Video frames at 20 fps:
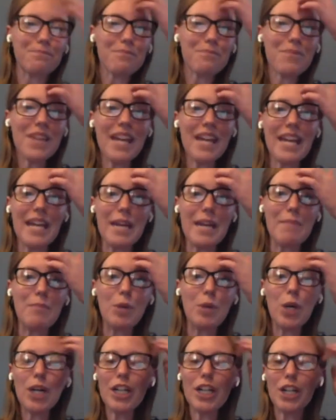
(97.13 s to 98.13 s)
a
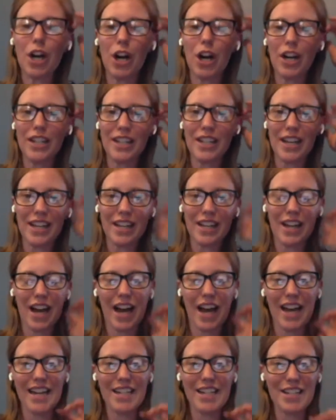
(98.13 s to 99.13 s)
book on
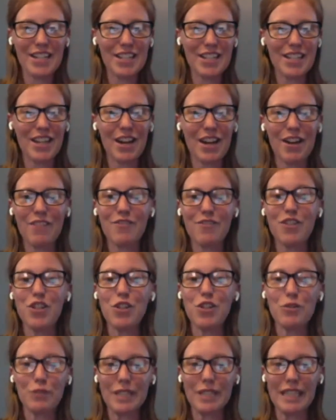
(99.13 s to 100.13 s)
hikes of
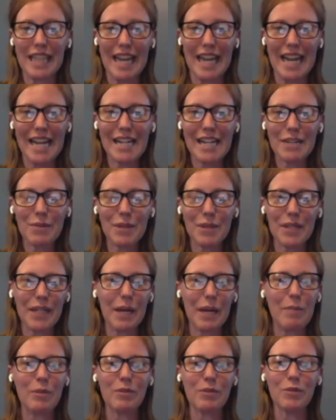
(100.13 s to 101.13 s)
Newfoundland with a
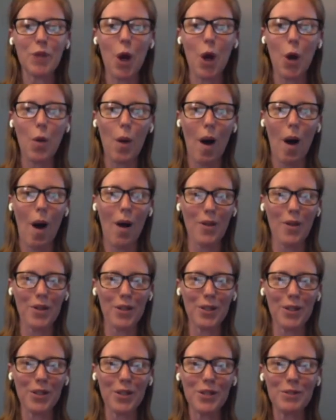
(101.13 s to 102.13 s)
couple of
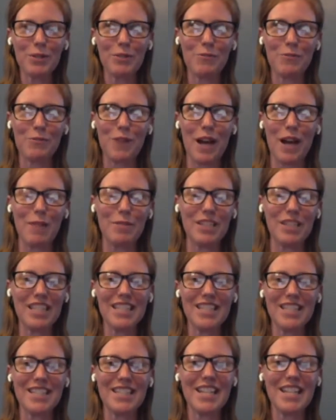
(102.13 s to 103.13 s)
co-authors. What a
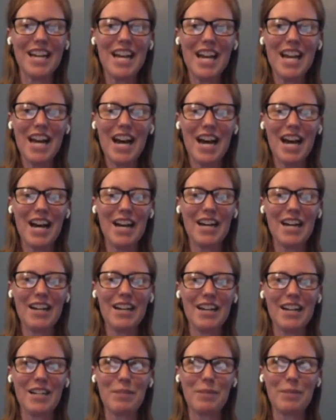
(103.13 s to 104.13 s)
fabulous
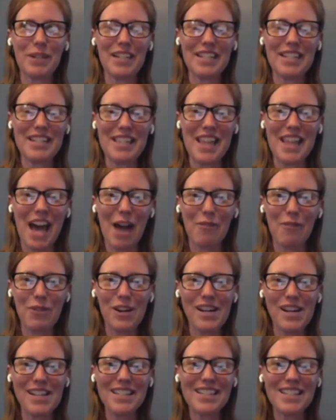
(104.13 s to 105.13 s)
experience that
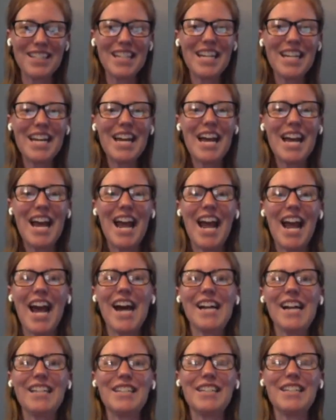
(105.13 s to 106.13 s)
was.
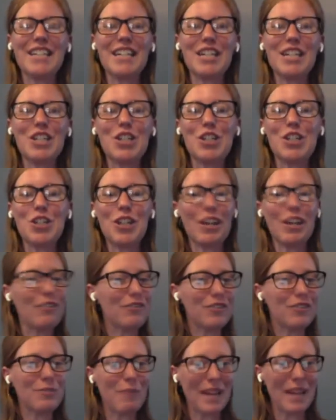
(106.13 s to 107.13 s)
And
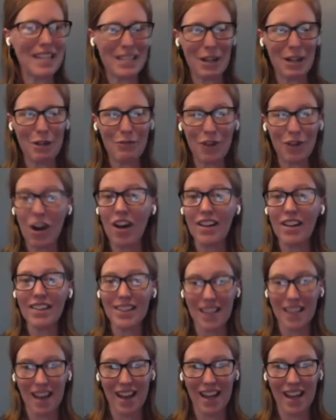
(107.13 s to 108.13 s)
shift myself
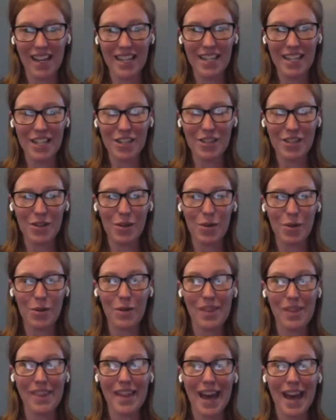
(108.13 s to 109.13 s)
online.
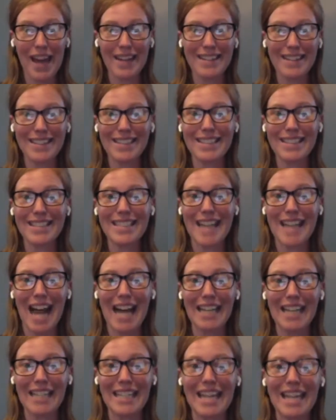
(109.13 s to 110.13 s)
So that is
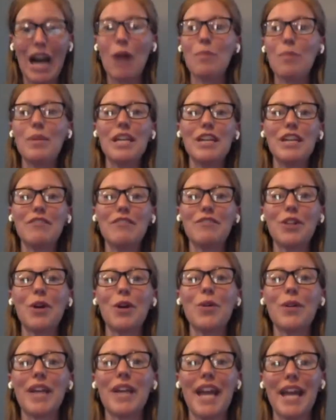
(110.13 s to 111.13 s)
exactly how Peak
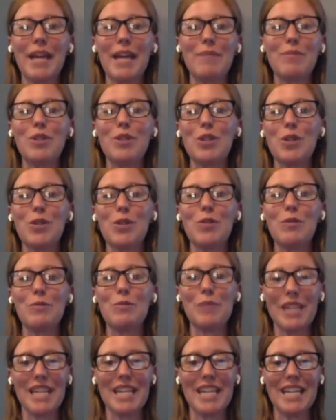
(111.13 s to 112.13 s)
Flow came to
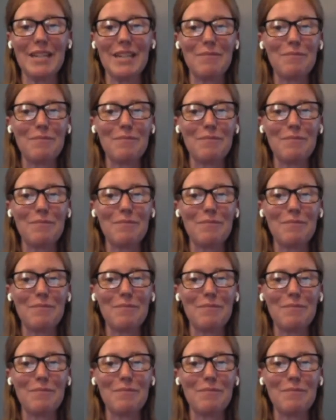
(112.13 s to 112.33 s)
be.